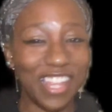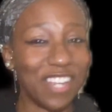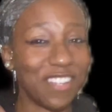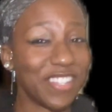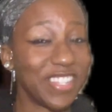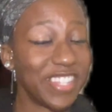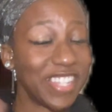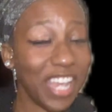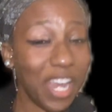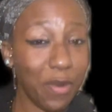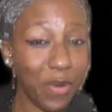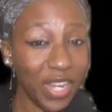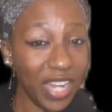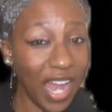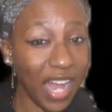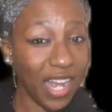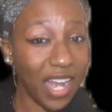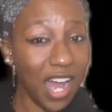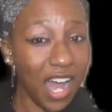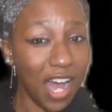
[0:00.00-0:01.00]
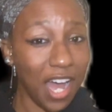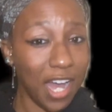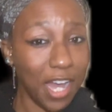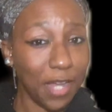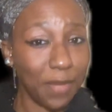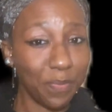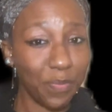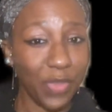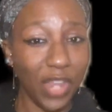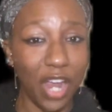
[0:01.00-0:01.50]
There's
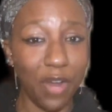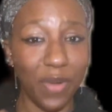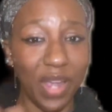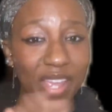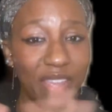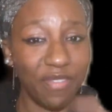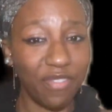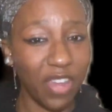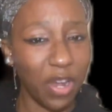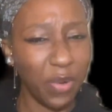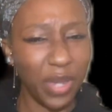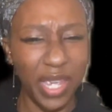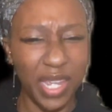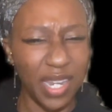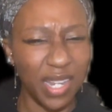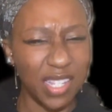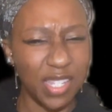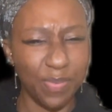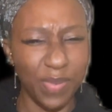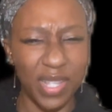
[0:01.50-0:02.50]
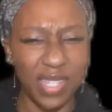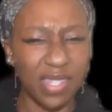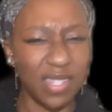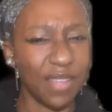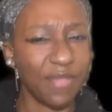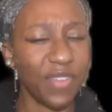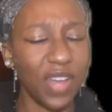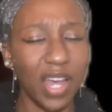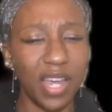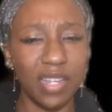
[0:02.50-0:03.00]
tarot.com. All right, very inexpensive,